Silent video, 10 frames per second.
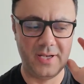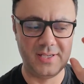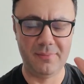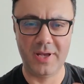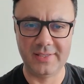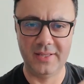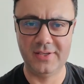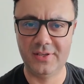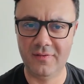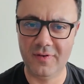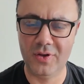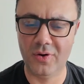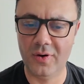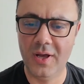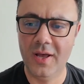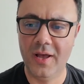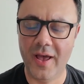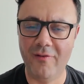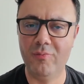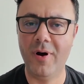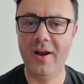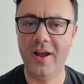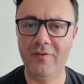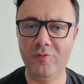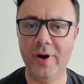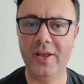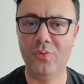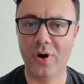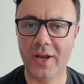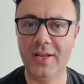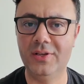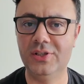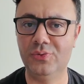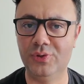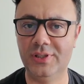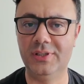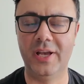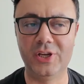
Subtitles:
as I said this in the video, everybody working just was